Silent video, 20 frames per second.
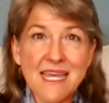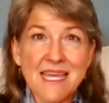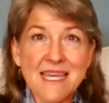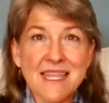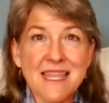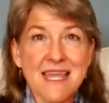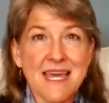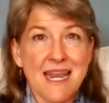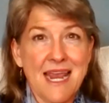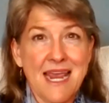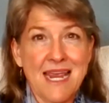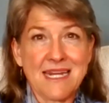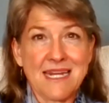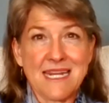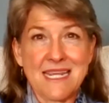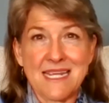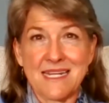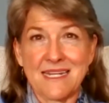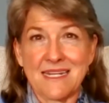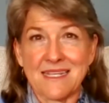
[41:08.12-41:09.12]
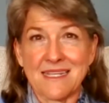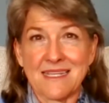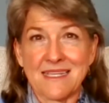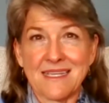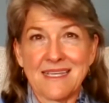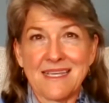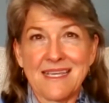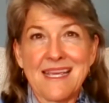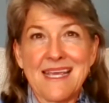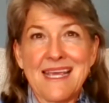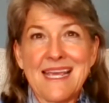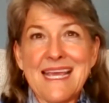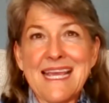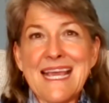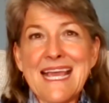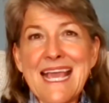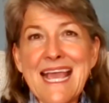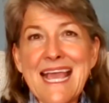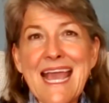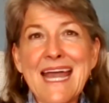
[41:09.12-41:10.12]
thing that I need.
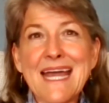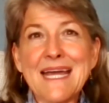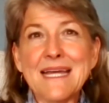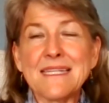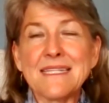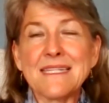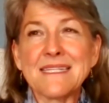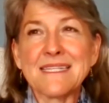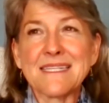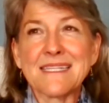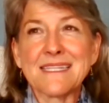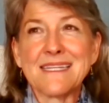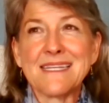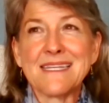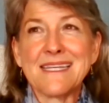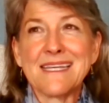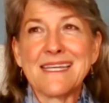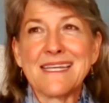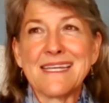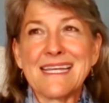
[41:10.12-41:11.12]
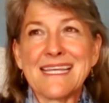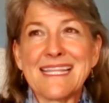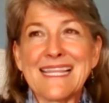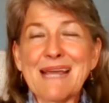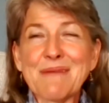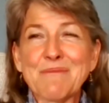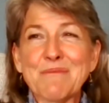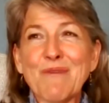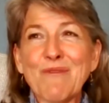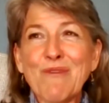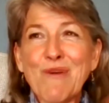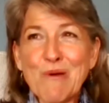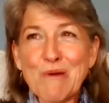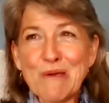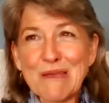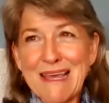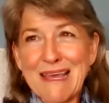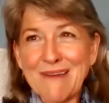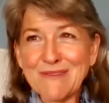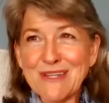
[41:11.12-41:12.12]
And like before
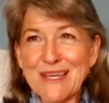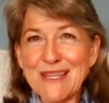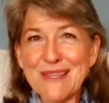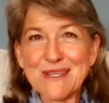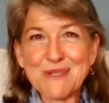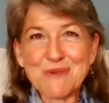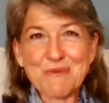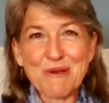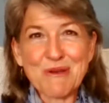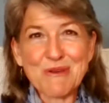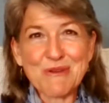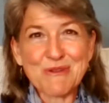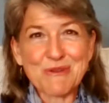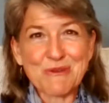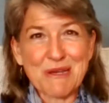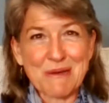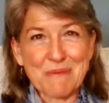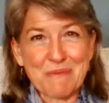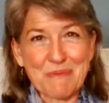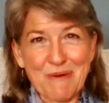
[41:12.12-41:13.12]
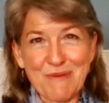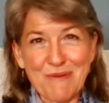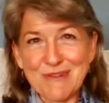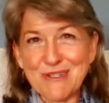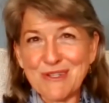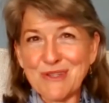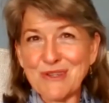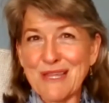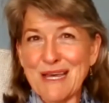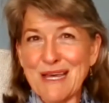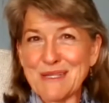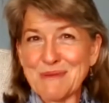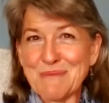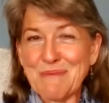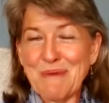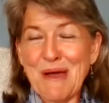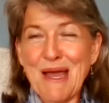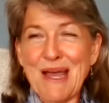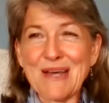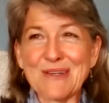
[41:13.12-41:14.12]
we left on this road trip over 2,000
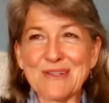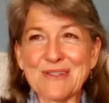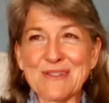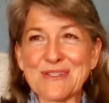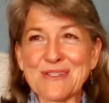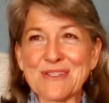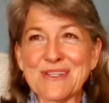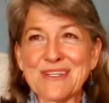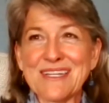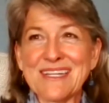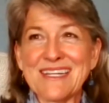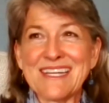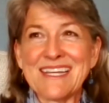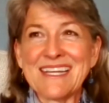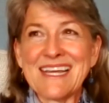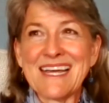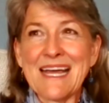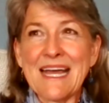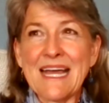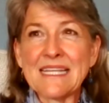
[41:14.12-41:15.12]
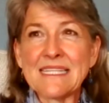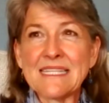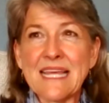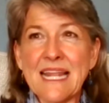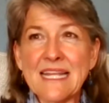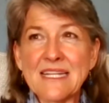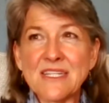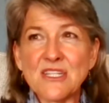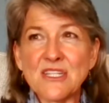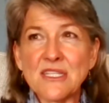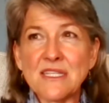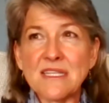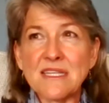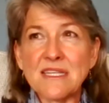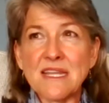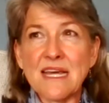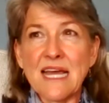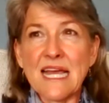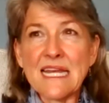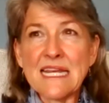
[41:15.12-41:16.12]
miles, I said,
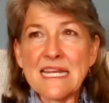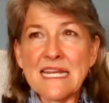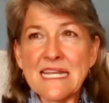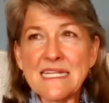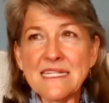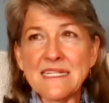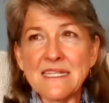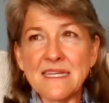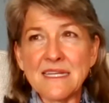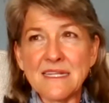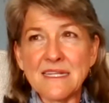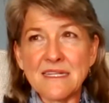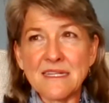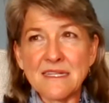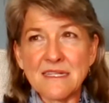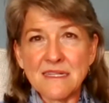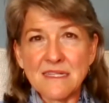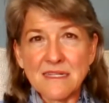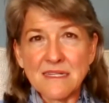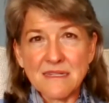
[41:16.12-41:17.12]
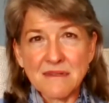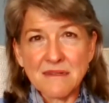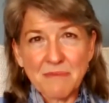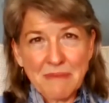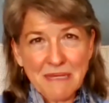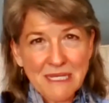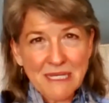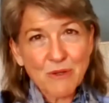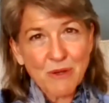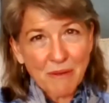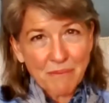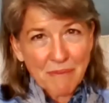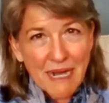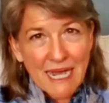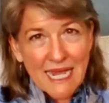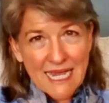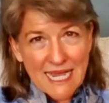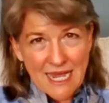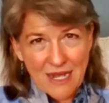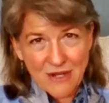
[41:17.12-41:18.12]
I need to meet you at
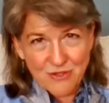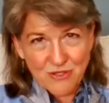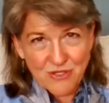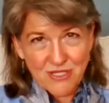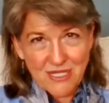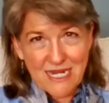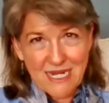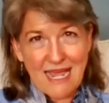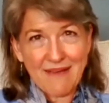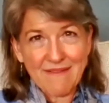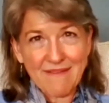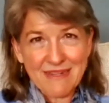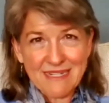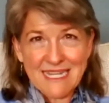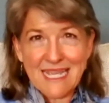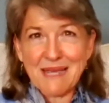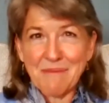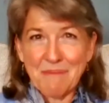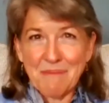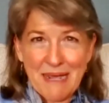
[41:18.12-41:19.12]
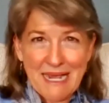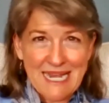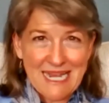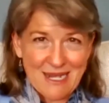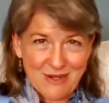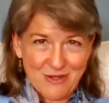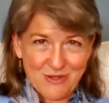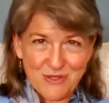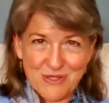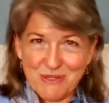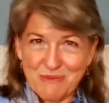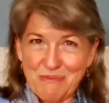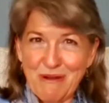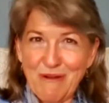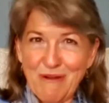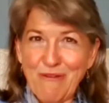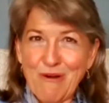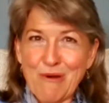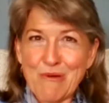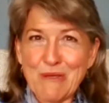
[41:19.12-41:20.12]
my house and have a day at my house
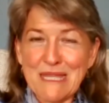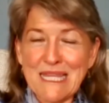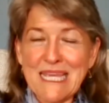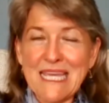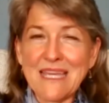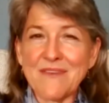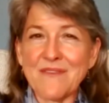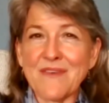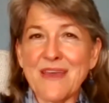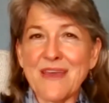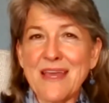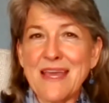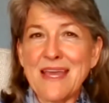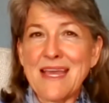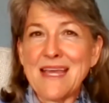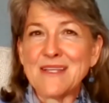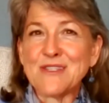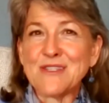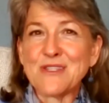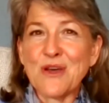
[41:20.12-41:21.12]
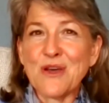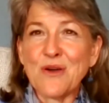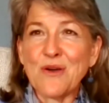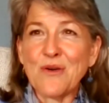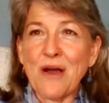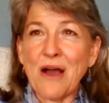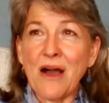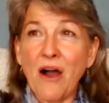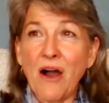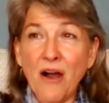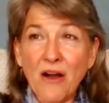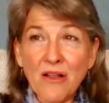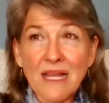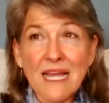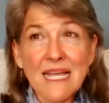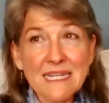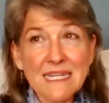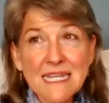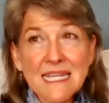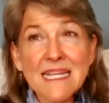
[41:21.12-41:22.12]
before we leave. So all
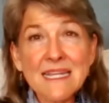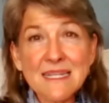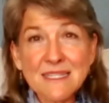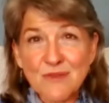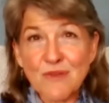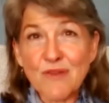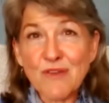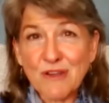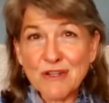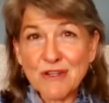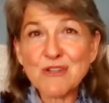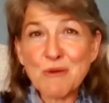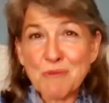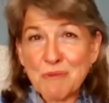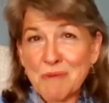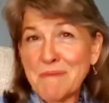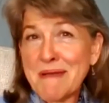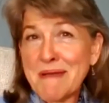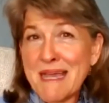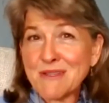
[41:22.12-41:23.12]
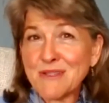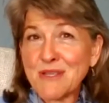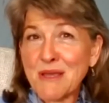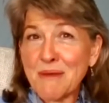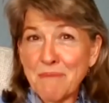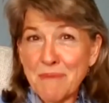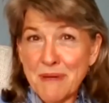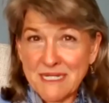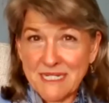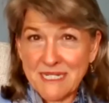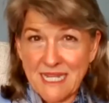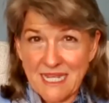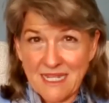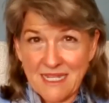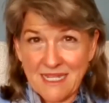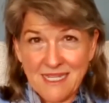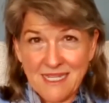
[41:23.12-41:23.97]
I need is for you to show up at my house on Monday.